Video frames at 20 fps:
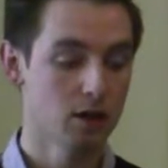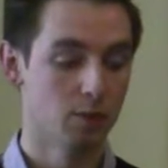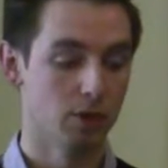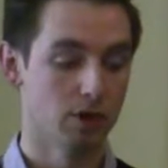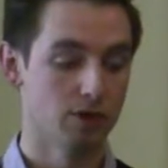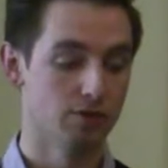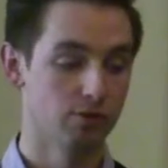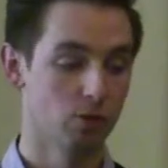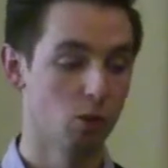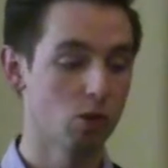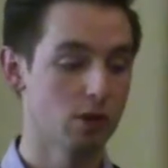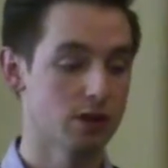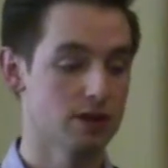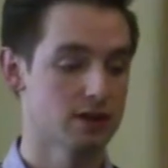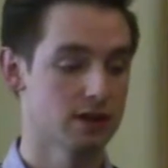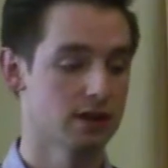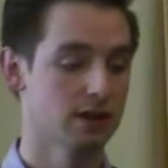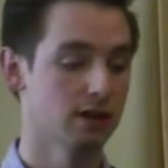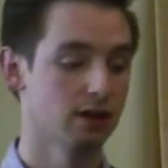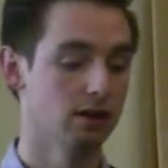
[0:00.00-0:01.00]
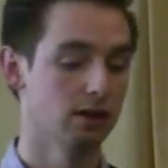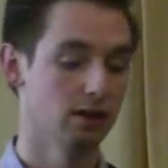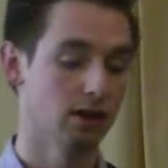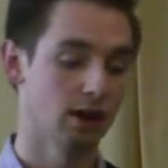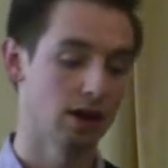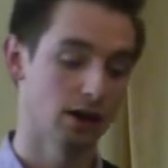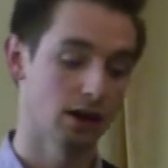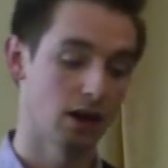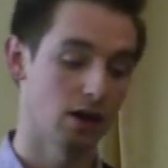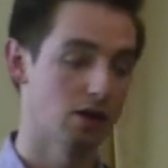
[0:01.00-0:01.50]
by focusing
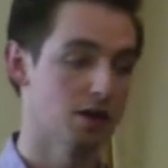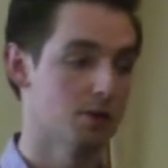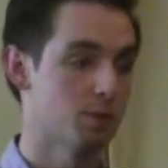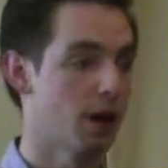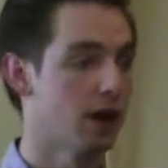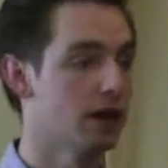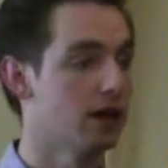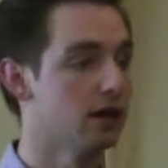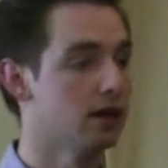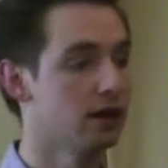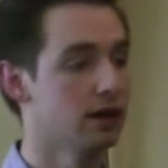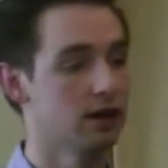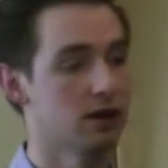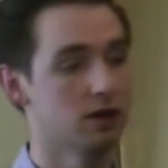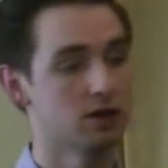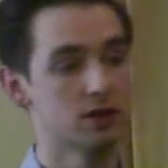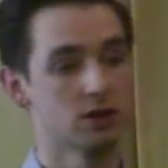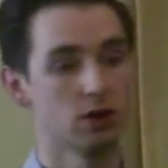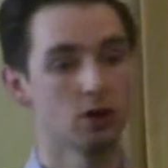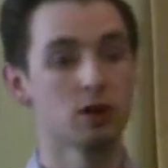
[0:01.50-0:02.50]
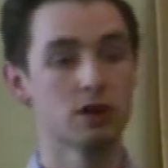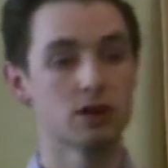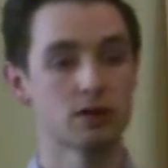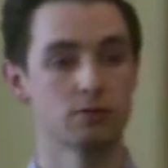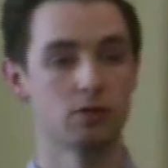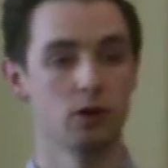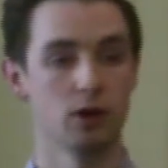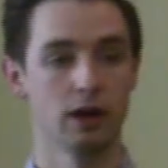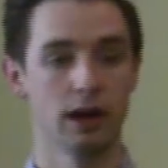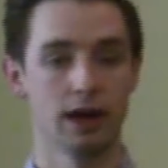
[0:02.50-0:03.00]
correspondingly in studies
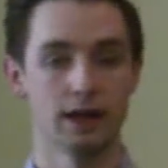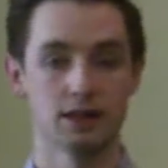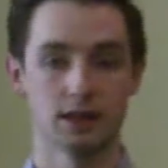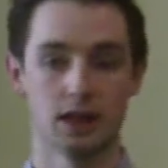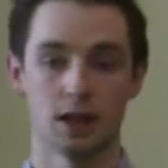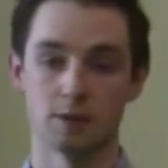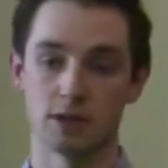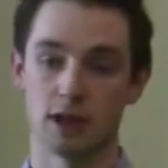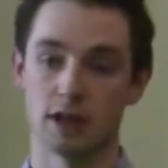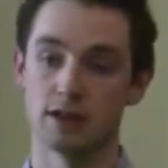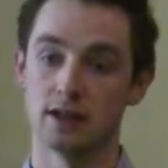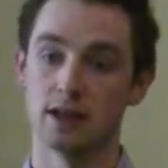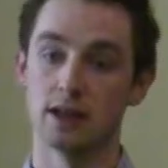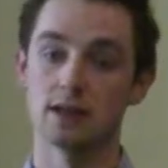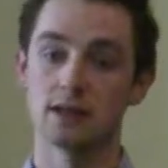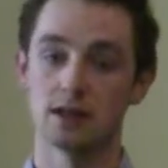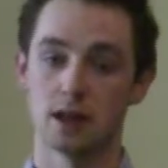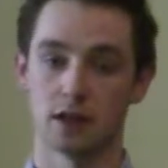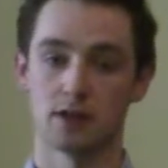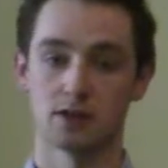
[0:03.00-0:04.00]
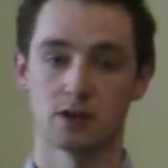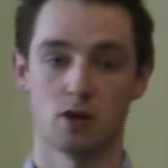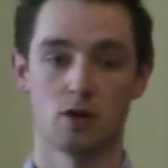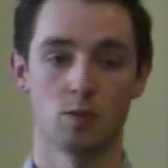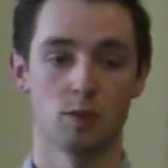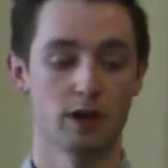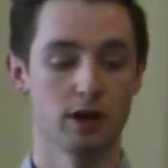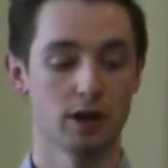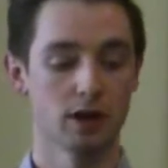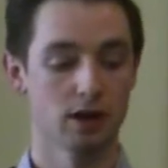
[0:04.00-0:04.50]
of royal landscapes on things like
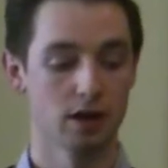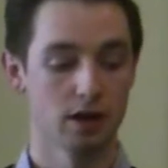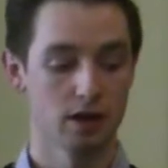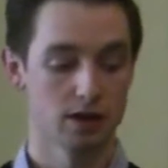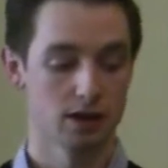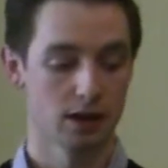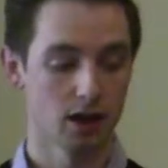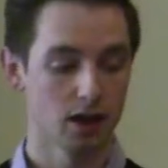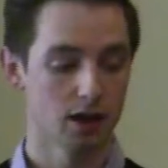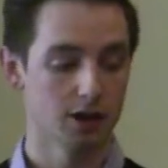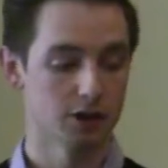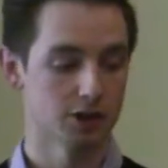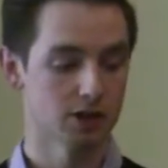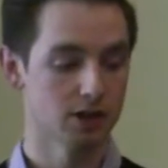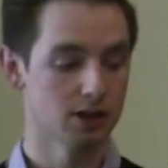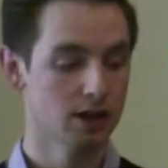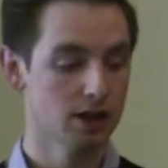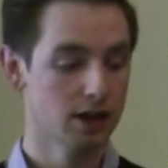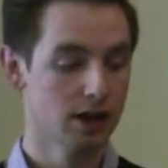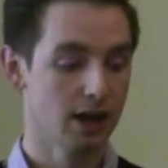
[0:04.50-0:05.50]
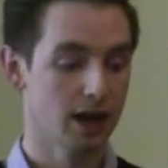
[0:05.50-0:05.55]
ceremony and ideology,